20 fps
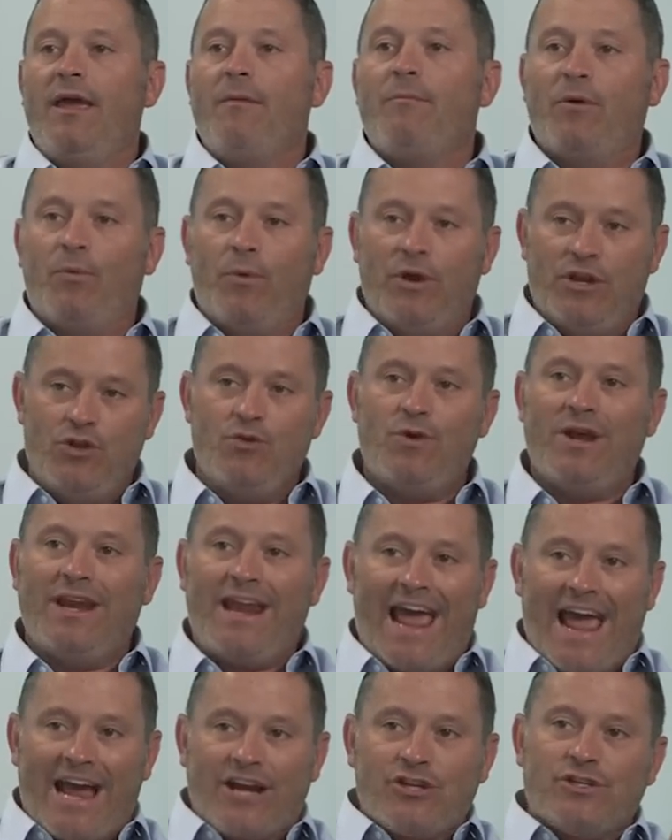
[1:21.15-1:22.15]
But when you can
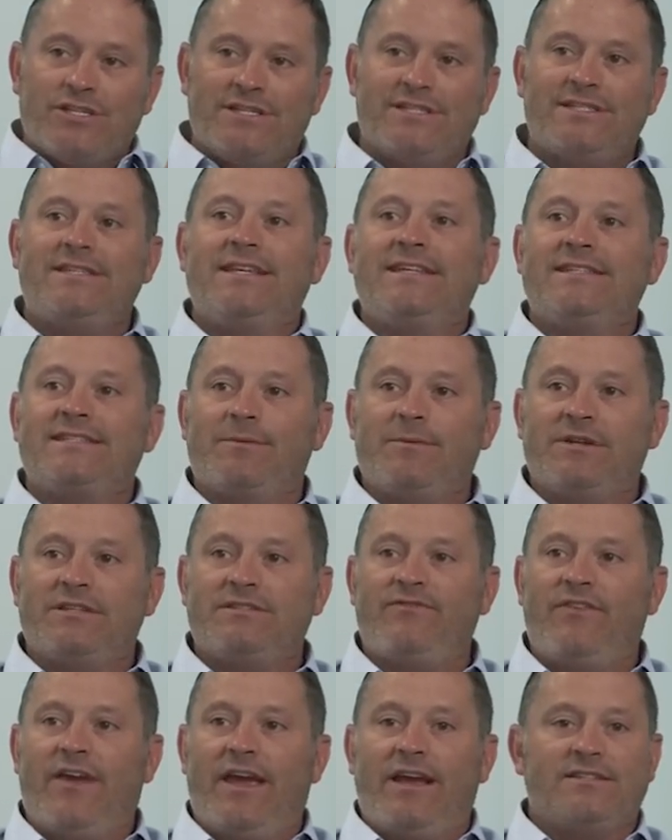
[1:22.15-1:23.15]
actually see
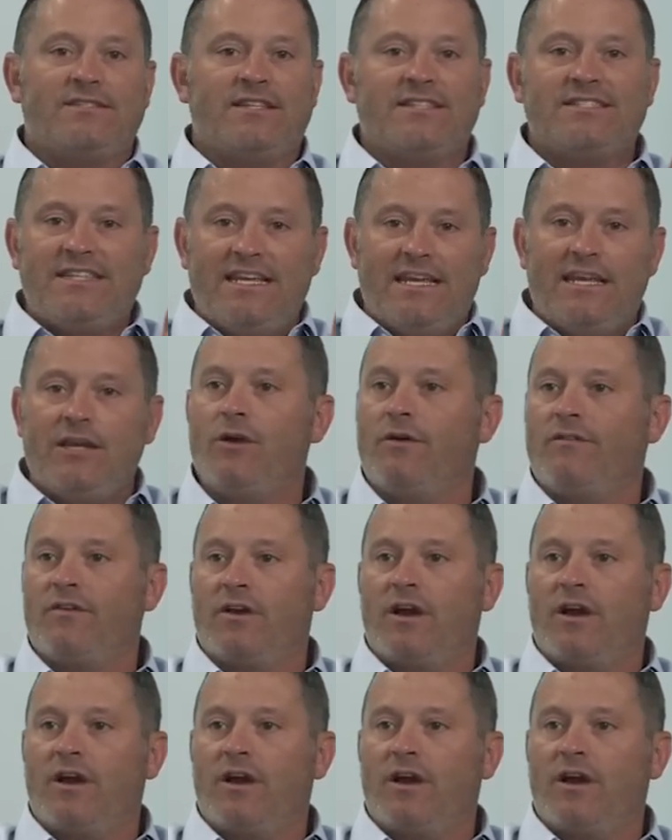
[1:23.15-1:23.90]
somebody's face, the CEO of a